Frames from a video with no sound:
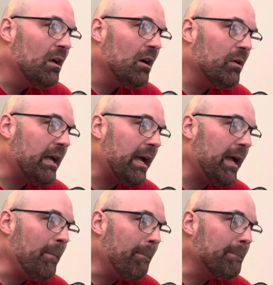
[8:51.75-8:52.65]

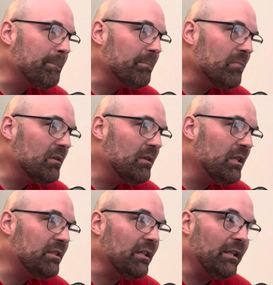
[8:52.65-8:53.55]
Okay?
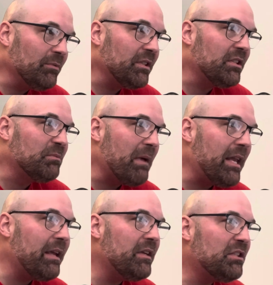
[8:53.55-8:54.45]
He says,
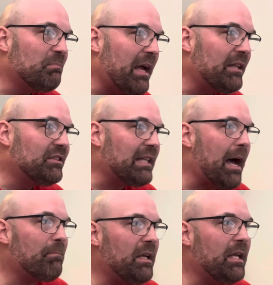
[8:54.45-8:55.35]
many of these men
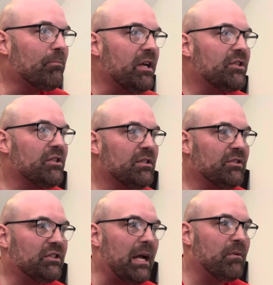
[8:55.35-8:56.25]
stopped being preachers and
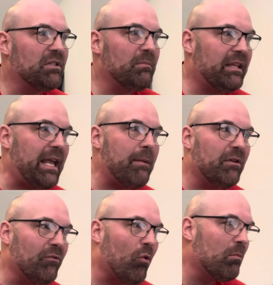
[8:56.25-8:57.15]
shepherds and became
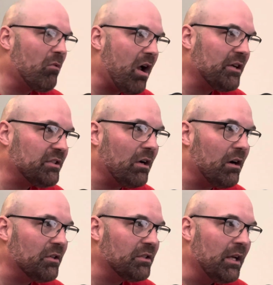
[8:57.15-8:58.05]
Reformed rock
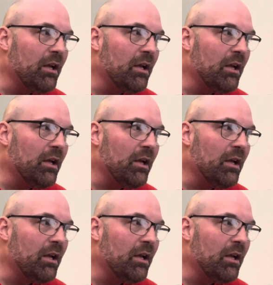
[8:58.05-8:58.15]
stars.